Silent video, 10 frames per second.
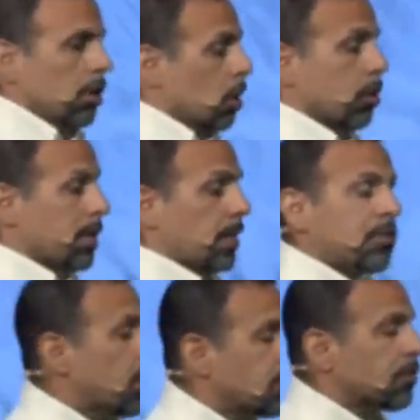her dead
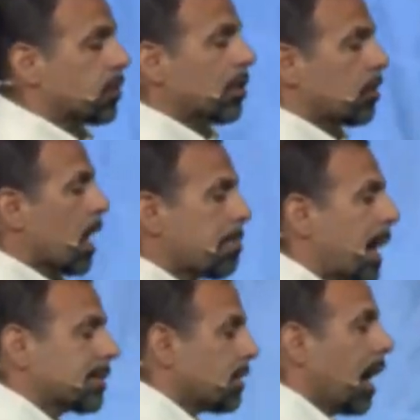sons still are not
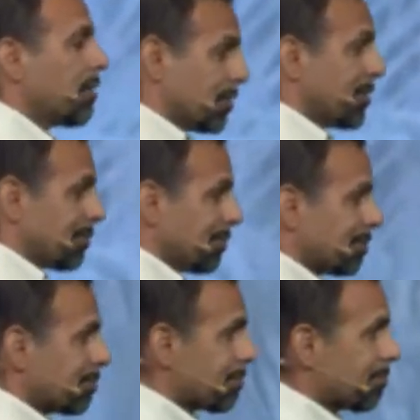back to life.
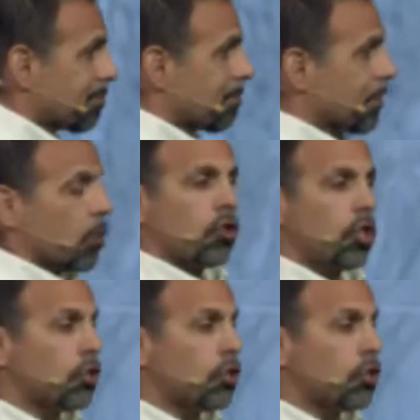She's